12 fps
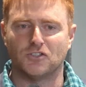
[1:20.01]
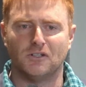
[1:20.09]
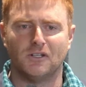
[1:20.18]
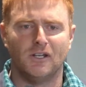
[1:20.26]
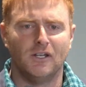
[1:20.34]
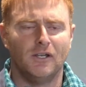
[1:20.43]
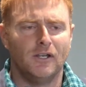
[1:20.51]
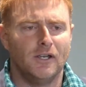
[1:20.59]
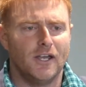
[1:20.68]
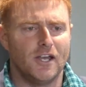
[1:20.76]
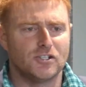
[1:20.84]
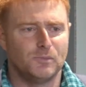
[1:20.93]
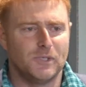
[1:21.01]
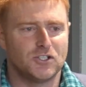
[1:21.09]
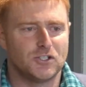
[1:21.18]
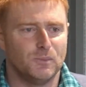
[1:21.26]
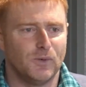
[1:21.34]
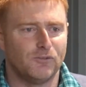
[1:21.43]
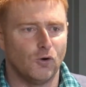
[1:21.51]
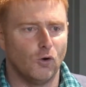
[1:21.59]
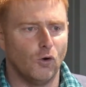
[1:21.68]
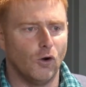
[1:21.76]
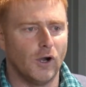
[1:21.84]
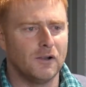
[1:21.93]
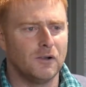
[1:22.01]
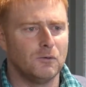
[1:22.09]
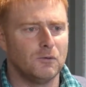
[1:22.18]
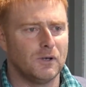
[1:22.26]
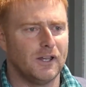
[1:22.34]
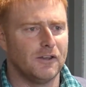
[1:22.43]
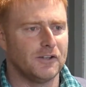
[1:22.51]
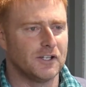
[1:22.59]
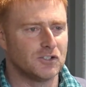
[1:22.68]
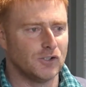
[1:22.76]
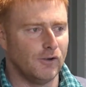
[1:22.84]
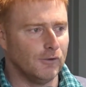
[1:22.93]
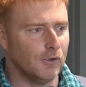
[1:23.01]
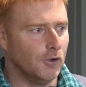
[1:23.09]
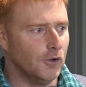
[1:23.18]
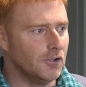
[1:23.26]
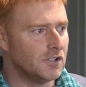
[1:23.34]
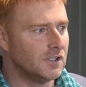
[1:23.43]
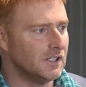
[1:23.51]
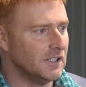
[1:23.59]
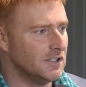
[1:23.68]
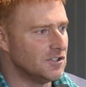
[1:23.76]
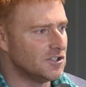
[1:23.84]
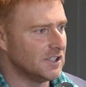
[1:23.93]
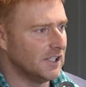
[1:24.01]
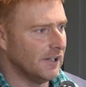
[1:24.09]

And as I mentioned before, one of the things I've learnt is